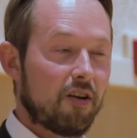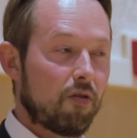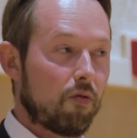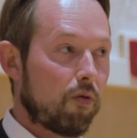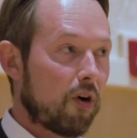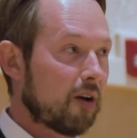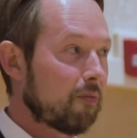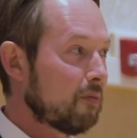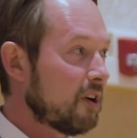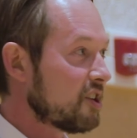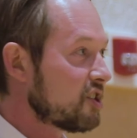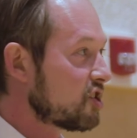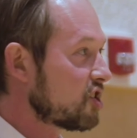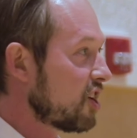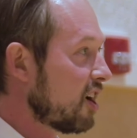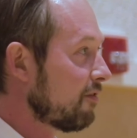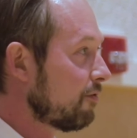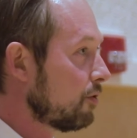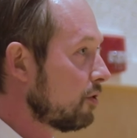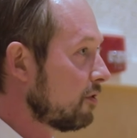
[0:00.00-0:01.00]
one must
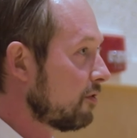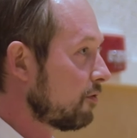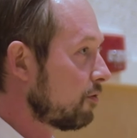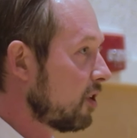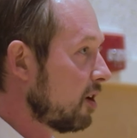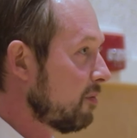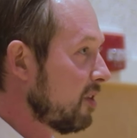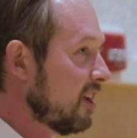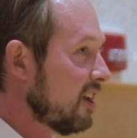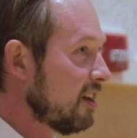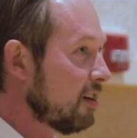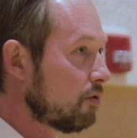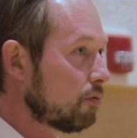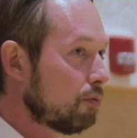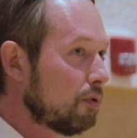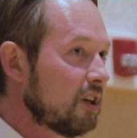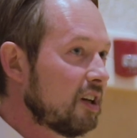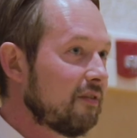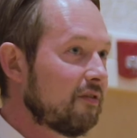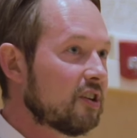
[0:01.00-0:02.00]
suffer from a
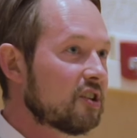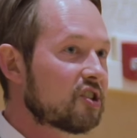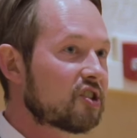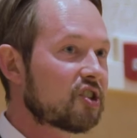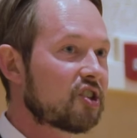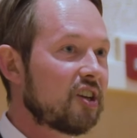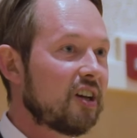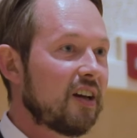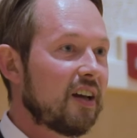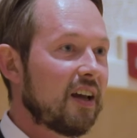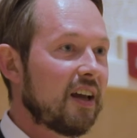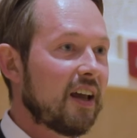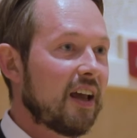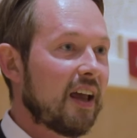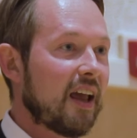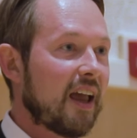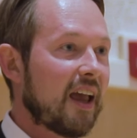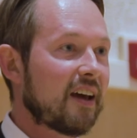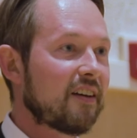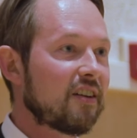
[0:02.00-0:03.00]
grievous
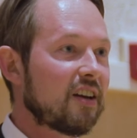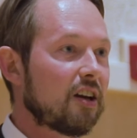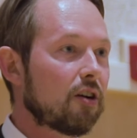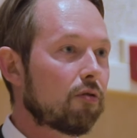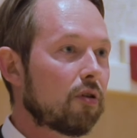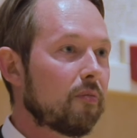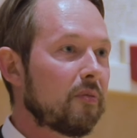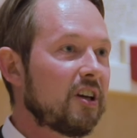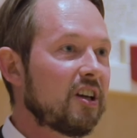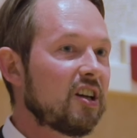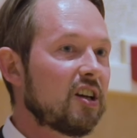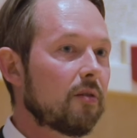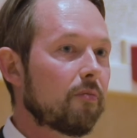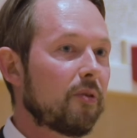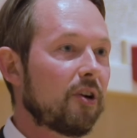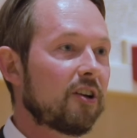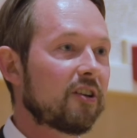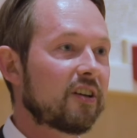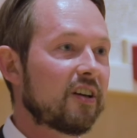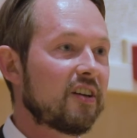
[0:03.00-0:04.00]
and
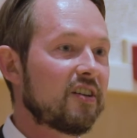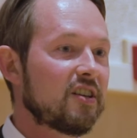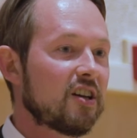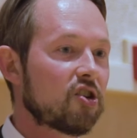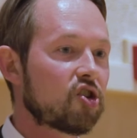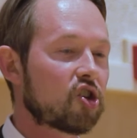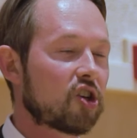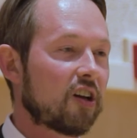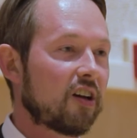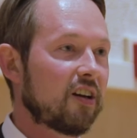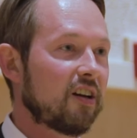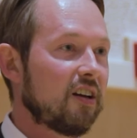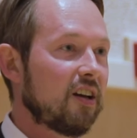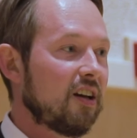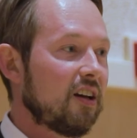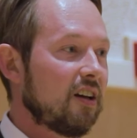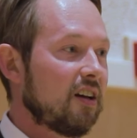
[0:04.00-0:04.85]
irremediable condition